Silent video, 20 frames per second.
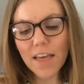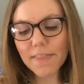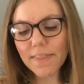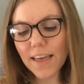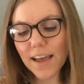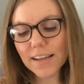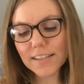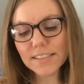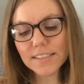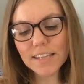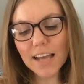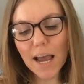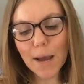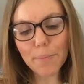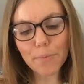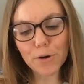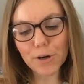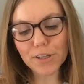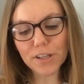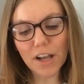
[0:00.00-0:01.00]
That
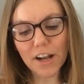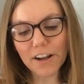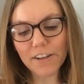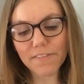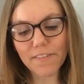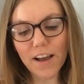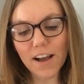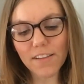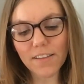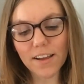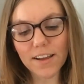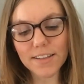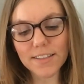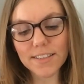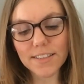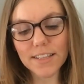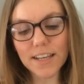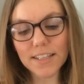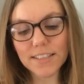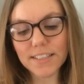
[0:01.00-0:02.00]
dapper young fella
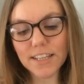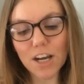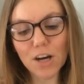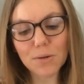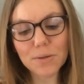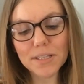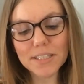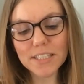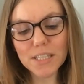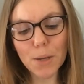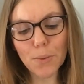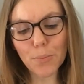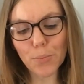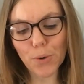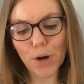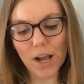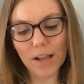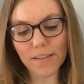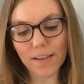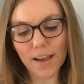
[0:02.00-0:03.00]
set down his
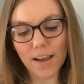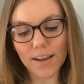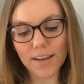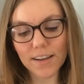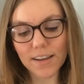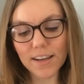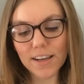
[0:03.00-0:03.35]
umbrella